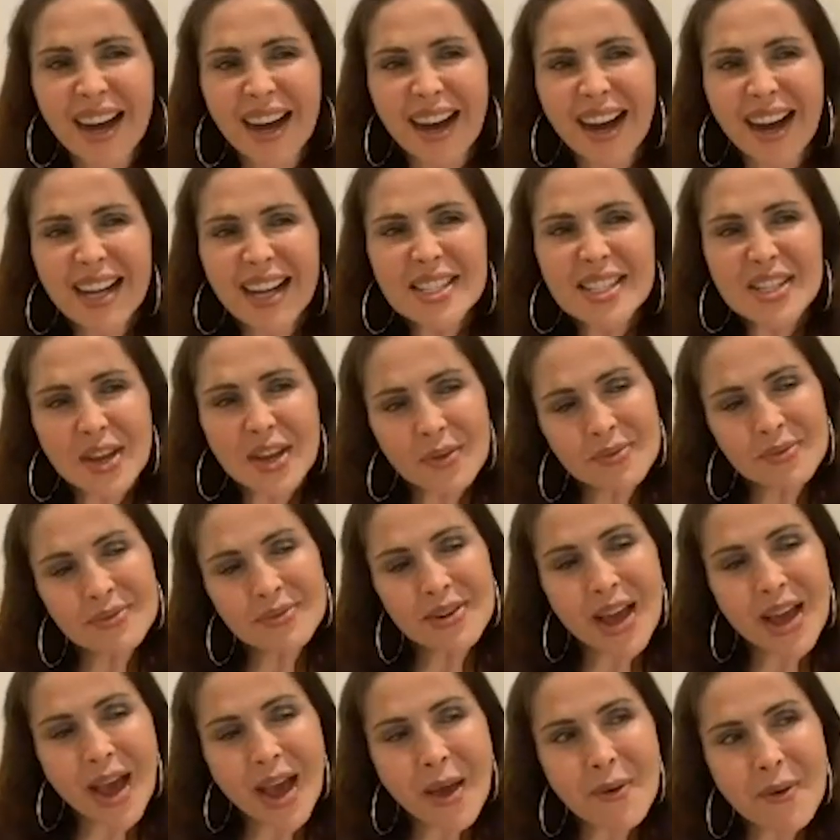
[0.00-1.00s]
I don't
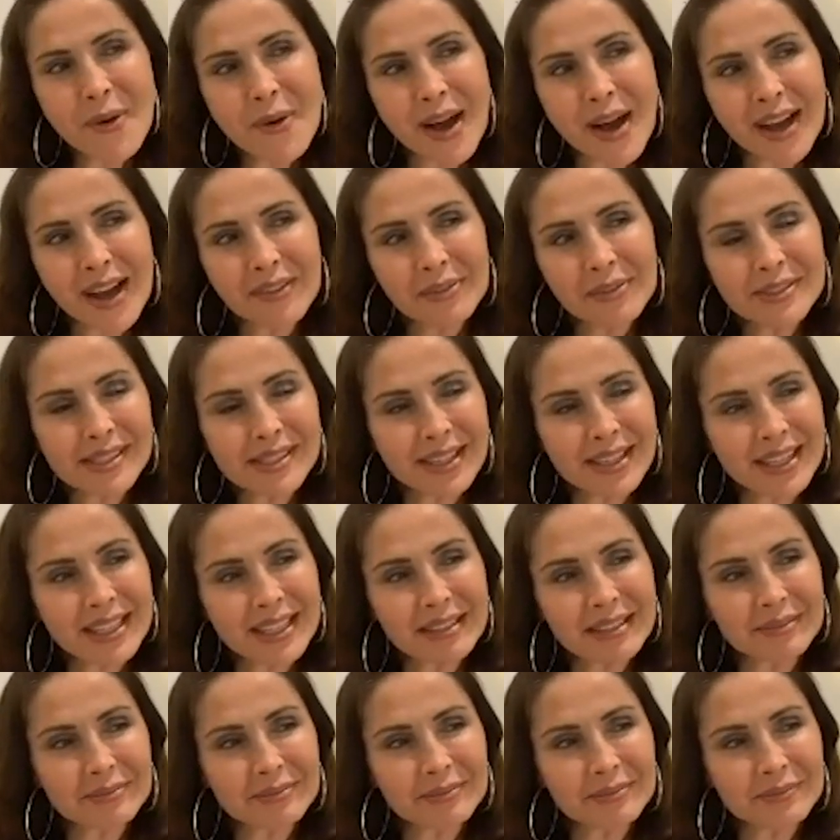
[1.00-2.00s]
know. I was
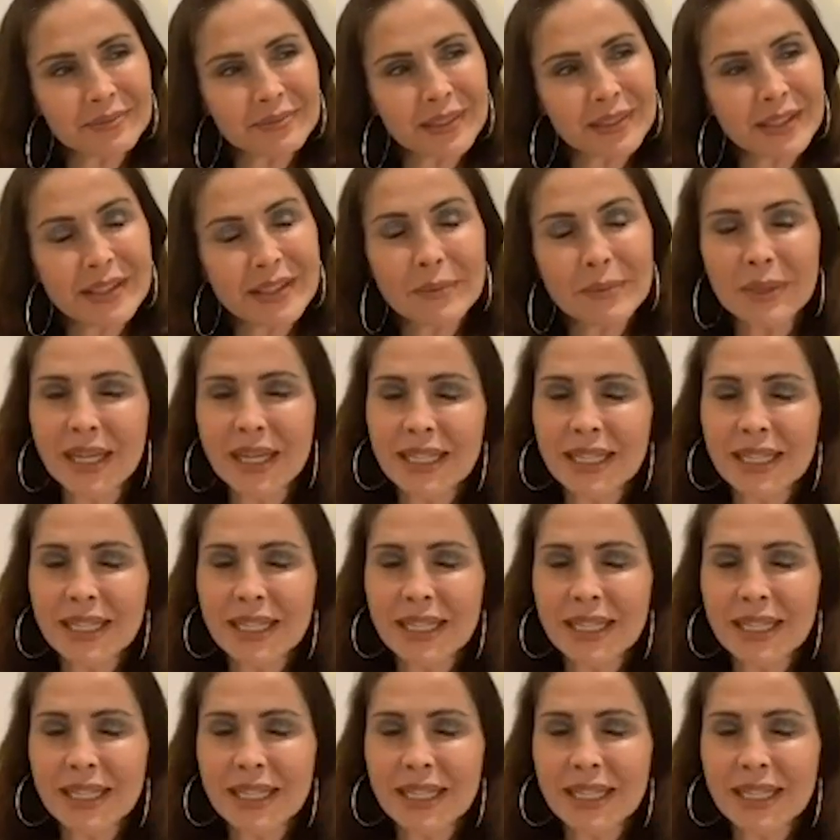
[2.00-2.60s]
like, and they were like,